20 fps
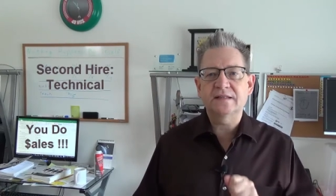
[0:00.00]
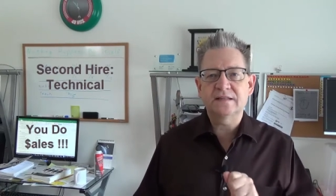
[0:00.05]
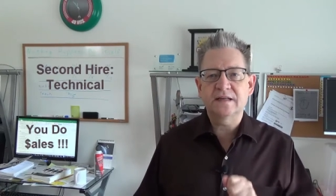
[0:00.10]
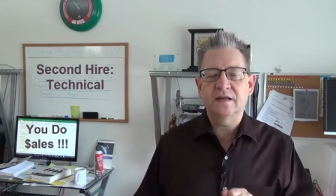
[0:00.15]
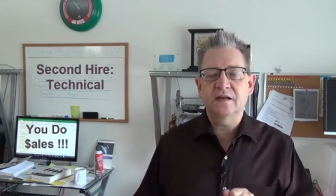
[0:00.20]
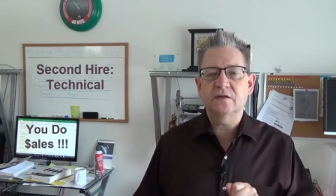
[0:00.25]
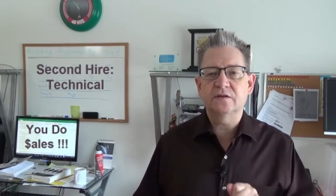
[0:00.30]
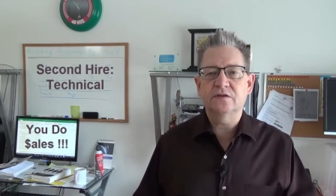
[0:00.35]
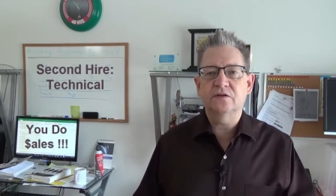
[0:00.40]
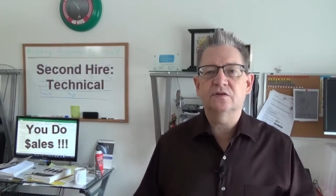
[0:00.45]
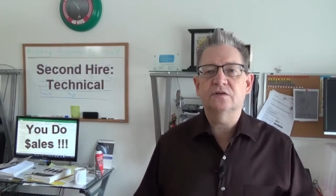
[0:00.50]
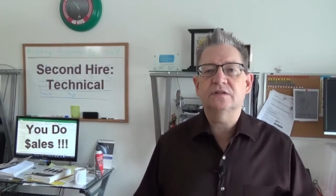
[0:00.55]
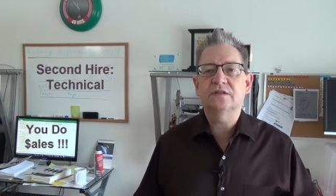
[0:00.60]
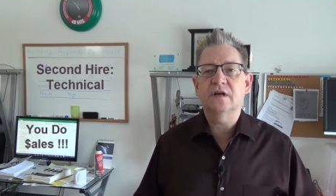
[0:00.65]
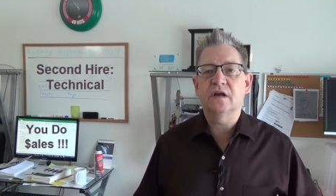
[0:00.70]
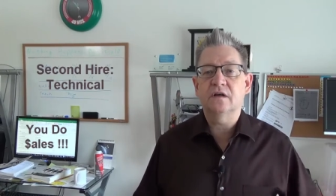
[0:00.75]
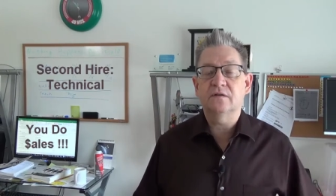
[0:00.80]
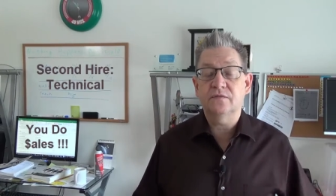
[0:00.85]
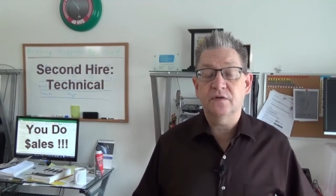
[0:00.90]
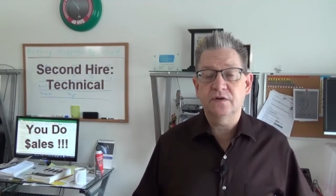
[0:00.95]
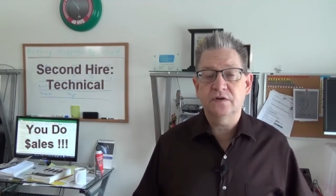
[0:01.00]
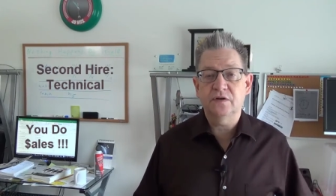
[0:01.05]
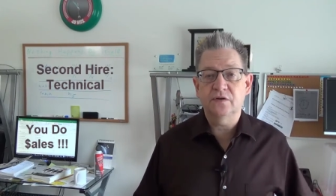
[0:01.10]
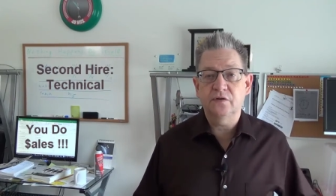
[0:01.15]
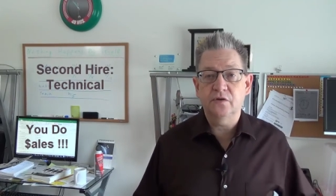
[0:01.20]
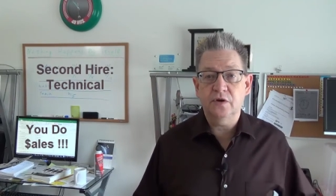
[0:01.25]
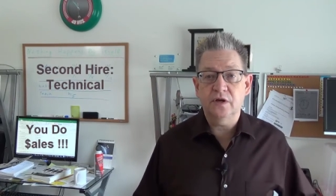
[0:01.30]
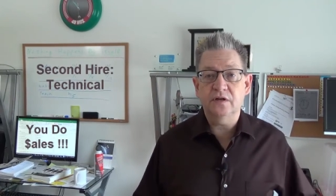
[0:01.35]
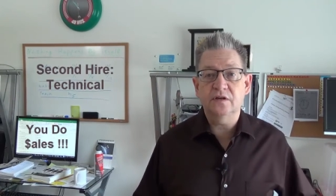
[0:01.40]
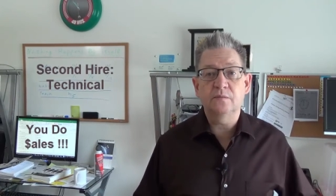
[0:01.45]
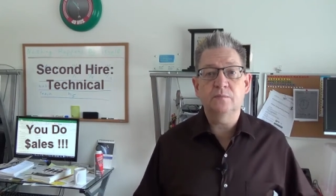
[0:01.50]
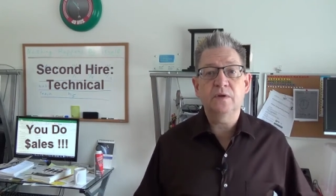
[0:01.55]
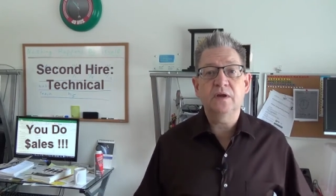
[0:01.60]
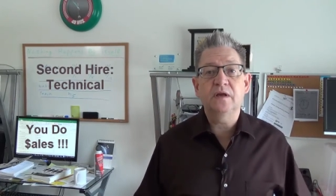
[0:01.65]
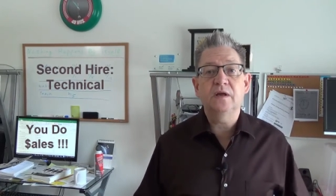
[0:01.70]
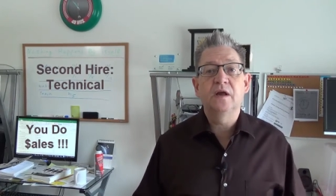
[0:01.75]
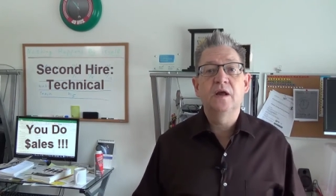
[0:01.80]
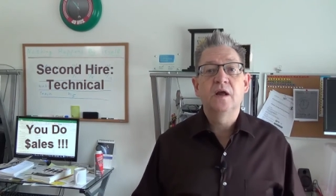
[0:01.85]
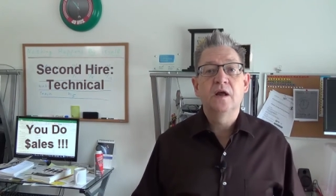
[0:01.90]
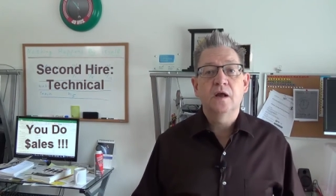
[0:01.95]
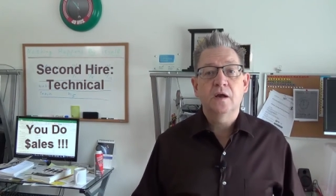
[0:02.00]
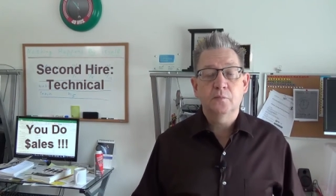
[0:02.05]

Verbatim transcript: sales yourself until you get to be